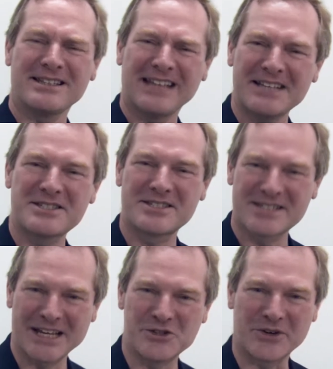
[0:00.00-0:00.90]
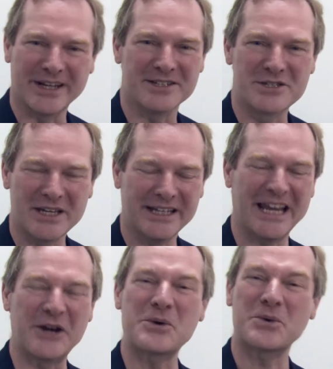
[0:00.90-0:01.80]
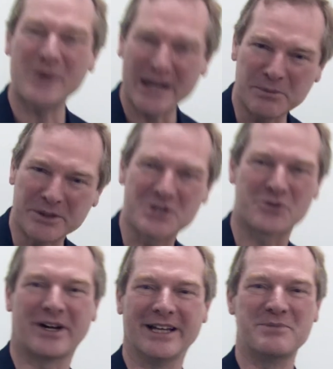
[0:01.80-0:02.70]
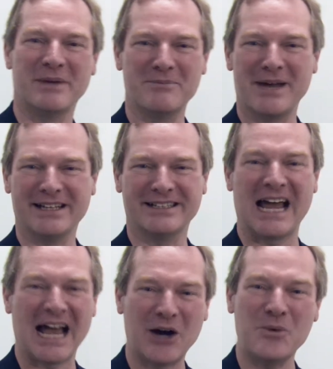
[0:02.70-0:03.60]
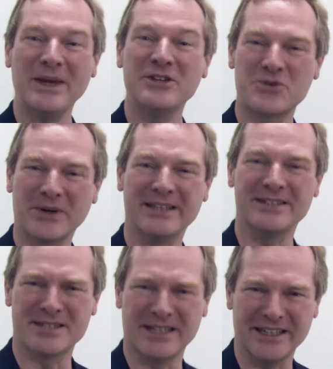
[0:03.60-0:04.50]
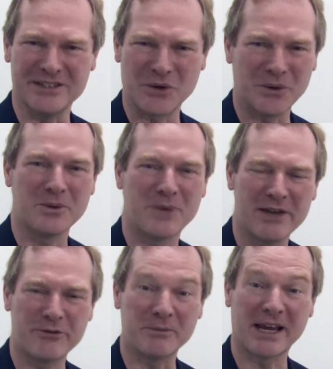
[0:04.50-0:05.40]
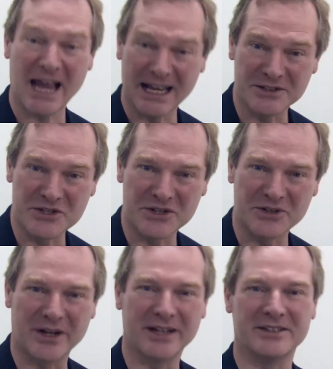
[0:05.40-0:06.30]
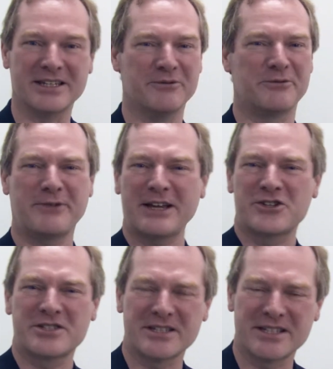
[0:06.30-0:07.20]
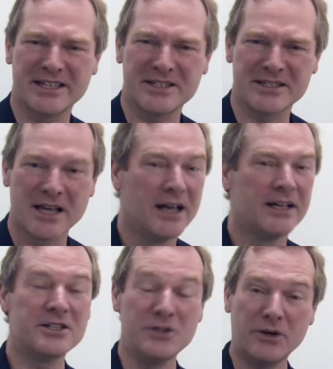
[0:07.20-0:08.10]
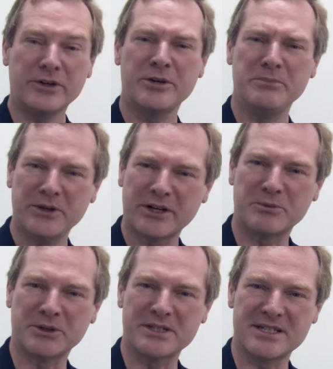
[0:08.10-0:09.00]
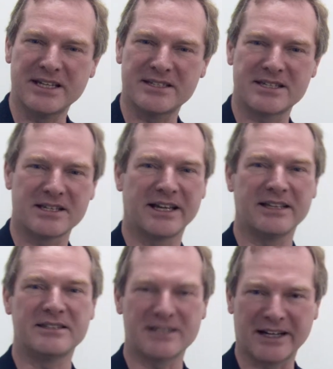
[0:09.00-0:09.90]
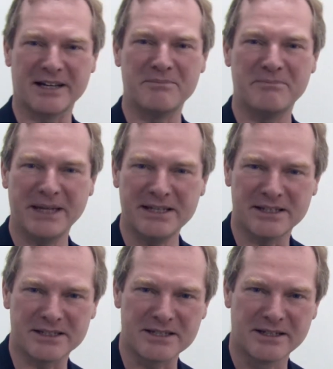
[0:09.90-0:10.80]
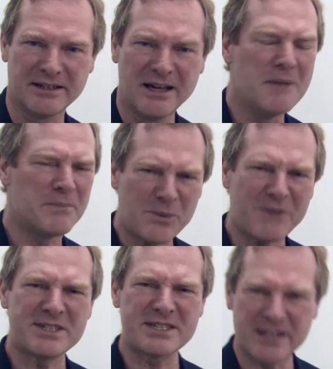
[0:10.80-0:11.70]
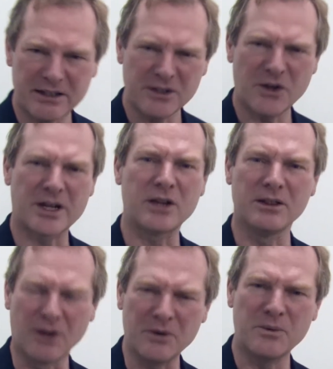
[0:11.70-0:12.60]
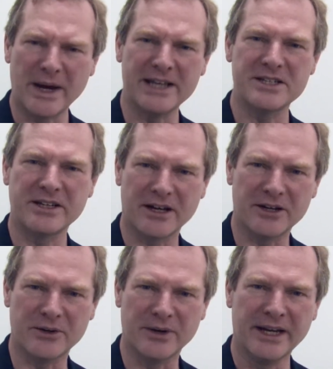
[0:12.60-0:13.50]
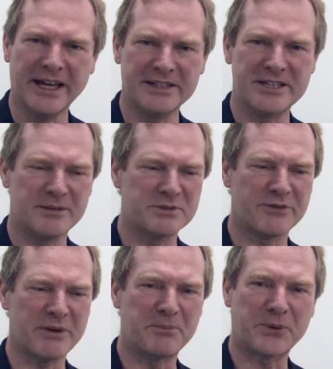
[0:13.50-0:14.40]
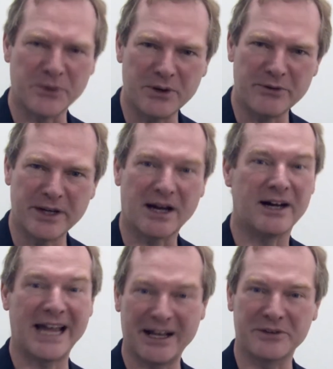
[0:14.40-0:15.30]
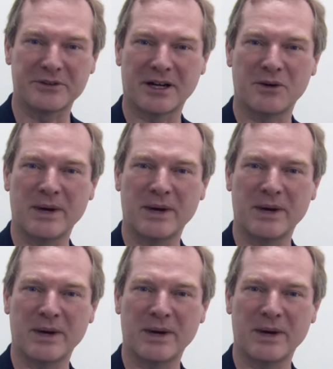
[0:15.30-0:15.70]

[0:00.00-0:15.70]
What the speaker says: last century has seen incredible strides being made in how we treat disease, all the way from cancer and infectious diseases to non-communicable diseases like diabetes. But we've still got a long way to go in terms of improving our health and our